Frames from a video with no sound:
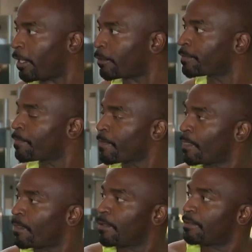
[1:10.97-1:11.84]
So you
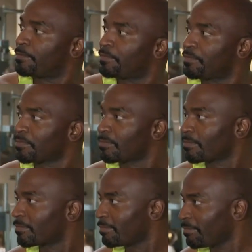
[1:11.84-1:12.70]
lure them in with
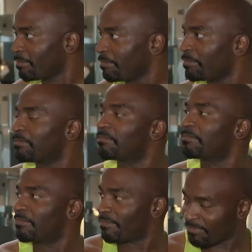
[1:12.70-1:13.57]
hip hop,
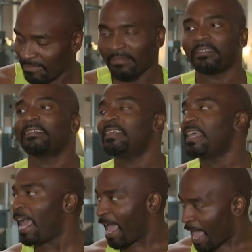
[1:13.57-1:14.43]
R&B, you name it,
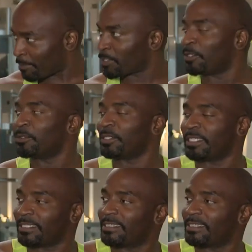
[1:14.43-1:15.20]
and then you get them